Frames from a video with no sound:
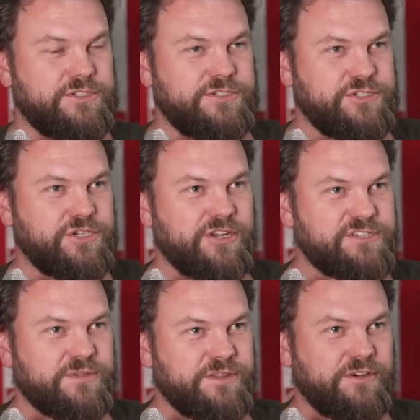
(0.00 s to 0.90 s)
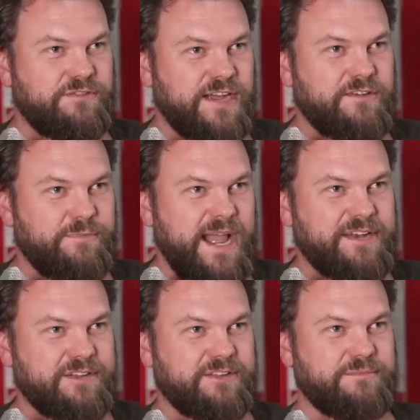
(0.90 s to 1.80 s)
shirts with your favorite
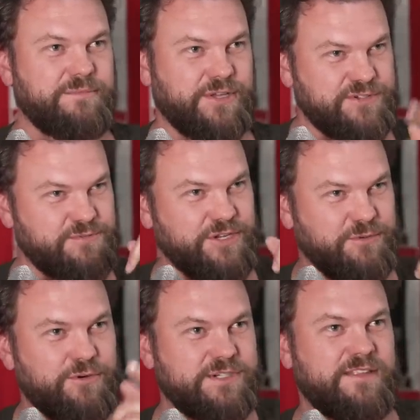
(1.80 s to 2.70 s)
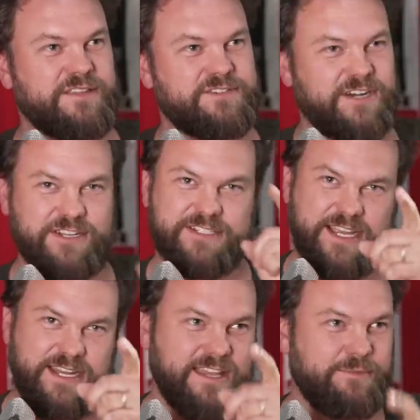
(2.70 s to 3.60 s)
band on them. Because when you walk down the street and you see
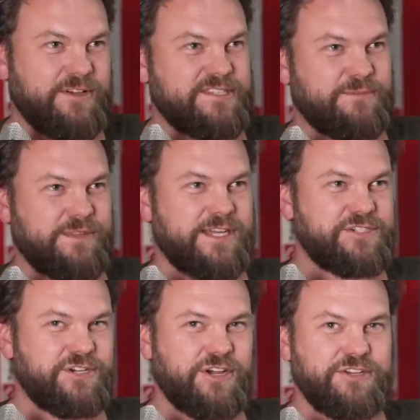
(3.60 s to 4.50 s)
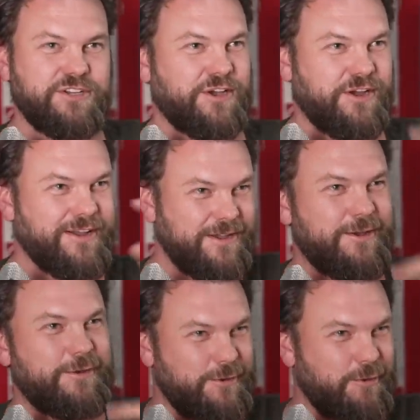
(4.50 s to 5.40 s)
another person with that shirt, you go,
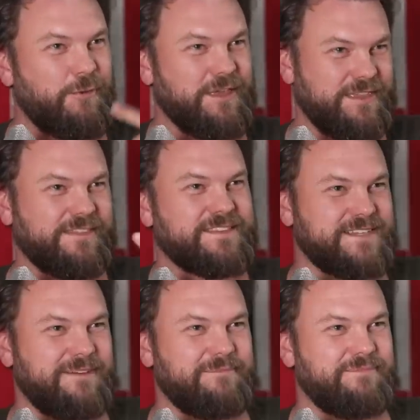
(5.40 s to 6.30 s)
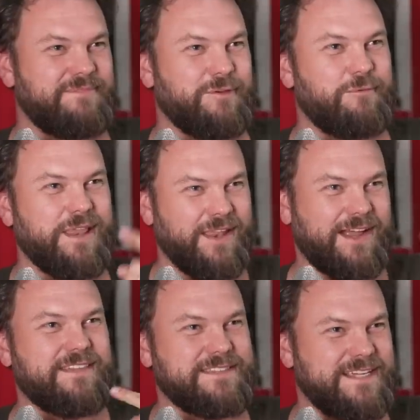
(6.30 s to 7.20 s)
we think the same. We
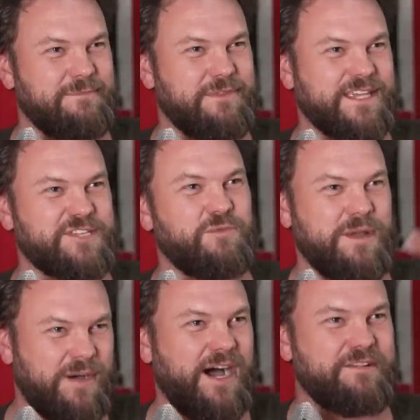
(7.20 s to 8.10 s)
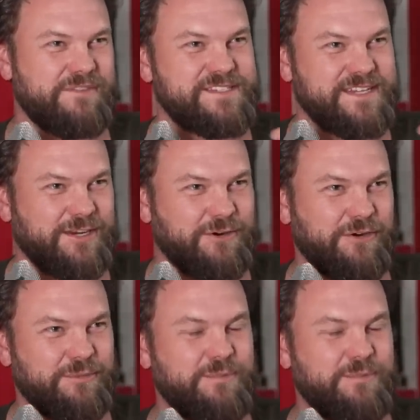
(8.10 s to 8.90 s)
like the same things. We're part of this little group.